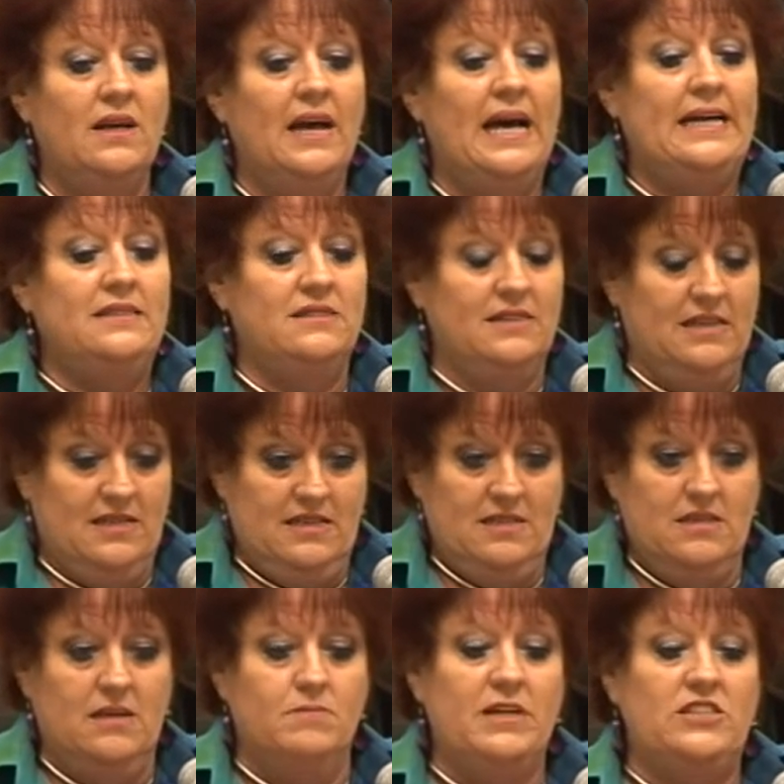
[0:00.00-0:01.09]
And I
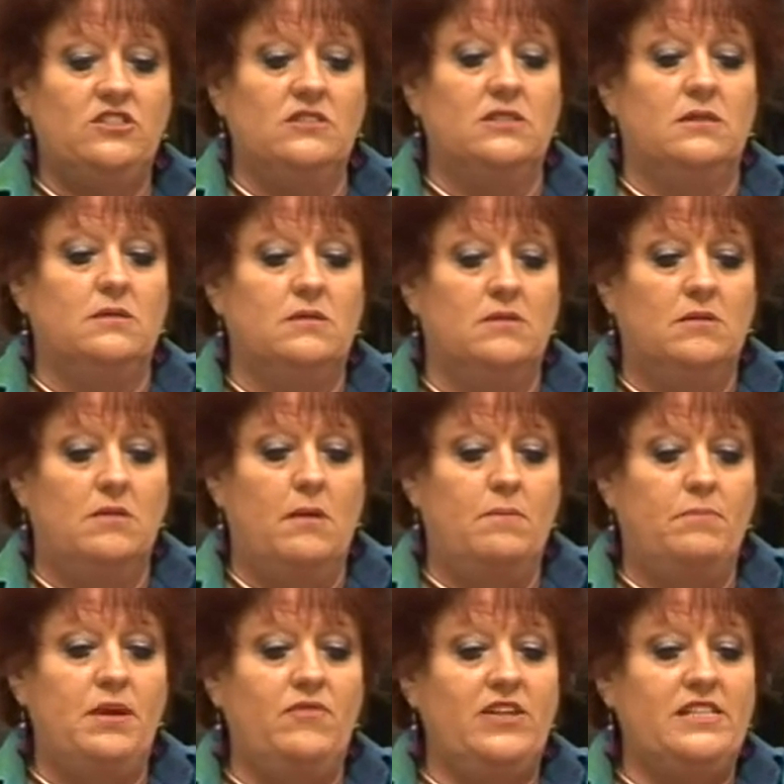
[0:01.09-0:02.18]
mentioned the
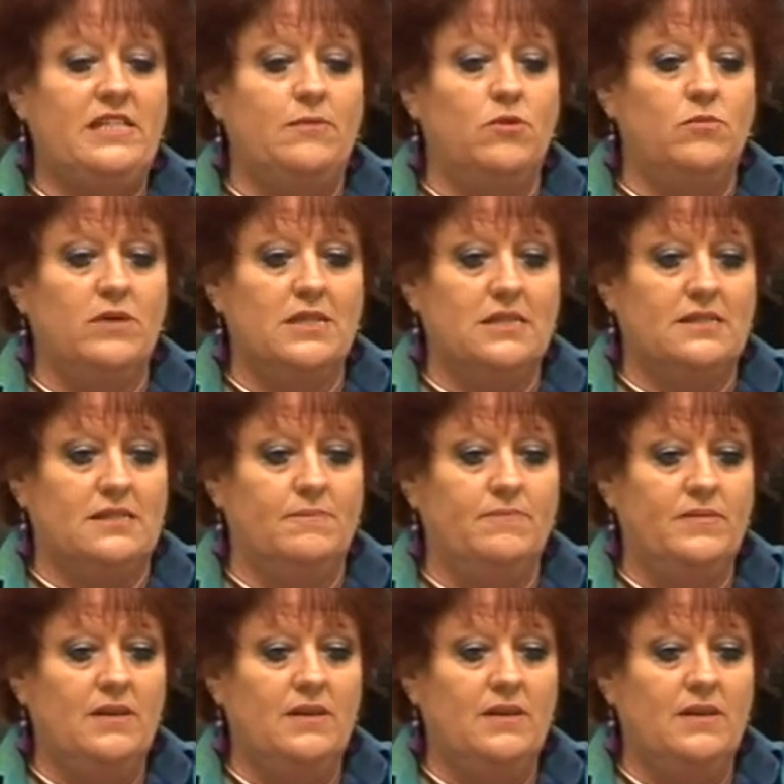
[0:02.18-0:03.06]
PV demo models.